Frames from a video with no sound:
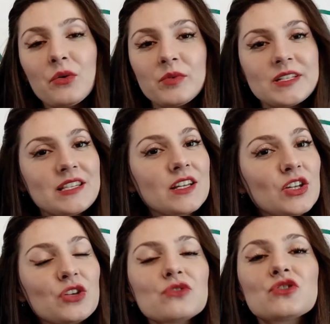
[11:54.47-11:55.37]
always
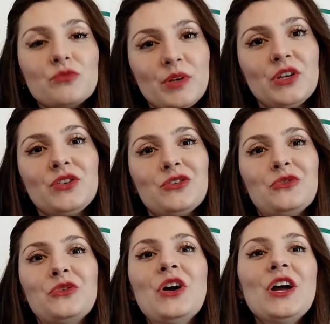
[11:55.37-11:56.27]
think you should be
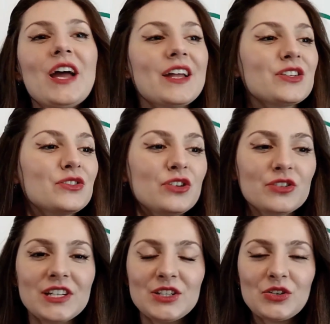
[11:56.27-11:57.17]
you, and you
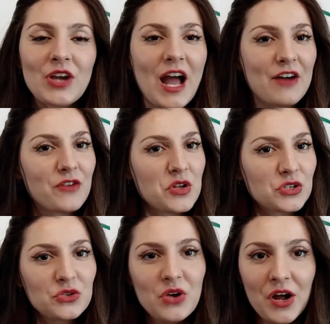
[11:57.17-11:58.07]
don't need to have a
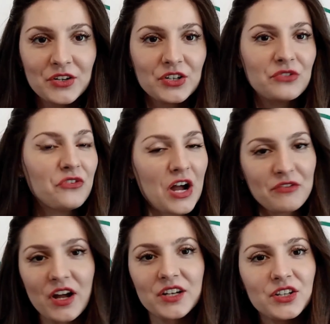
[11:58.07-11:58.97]

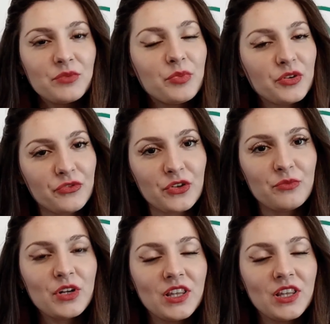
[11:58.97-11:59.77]
200-500 perfume